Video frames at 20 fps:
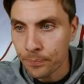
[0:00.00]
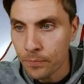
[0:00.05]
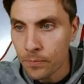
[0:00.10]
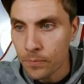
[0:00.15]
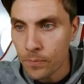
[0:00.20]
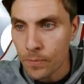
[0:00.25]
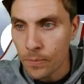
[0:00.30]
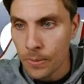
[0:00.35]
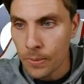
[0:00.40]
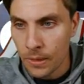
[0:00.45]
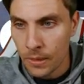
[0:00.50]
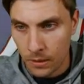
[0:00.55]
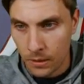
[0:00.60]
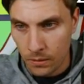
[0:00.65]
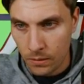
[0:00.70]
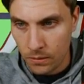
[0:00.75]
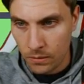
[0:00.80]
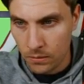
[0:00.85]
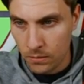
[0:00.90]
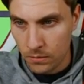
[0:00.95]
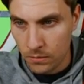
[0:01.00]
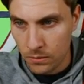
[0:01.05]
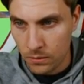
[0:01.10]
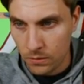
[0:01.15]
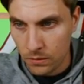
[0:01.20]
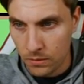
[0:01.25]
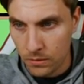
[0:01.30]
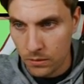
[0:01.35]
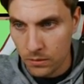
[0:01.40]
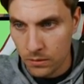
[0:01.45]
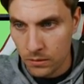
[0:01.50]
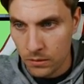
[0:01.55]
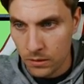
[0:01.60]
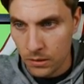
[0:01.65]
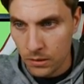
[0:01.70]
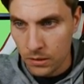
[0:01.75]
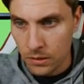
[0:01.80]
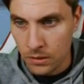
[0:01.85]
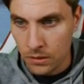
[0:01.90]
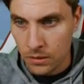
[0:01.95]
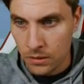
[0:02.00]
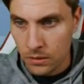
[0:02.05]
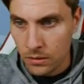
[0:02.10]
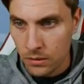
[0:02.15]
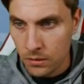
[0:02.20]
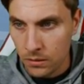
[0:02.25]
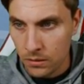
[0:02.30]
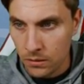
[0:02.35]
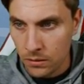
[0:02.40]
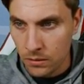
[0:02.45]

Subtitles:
(silence)